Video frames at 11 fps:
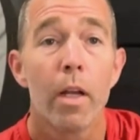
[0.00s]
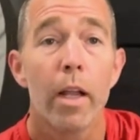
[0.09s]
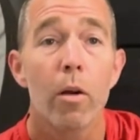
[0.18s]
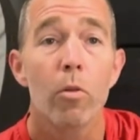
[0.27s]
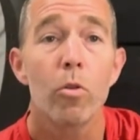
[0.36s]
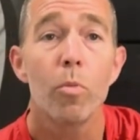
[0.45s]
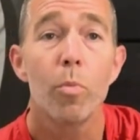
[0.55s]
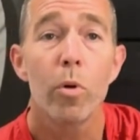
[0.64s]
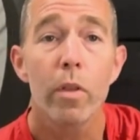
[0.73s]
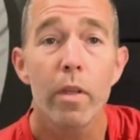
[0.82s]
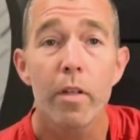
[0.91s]
Now, to
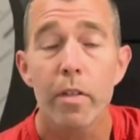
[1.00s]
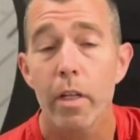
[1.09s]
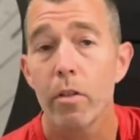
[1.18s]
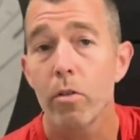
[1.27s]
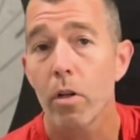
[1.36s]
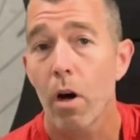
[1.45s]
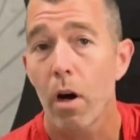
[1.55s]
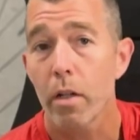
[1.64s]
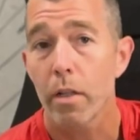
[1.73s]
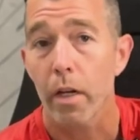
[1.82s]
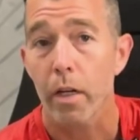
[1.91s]
put this into
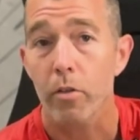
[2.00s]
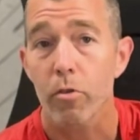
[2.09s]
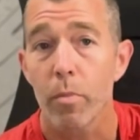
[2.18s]
context,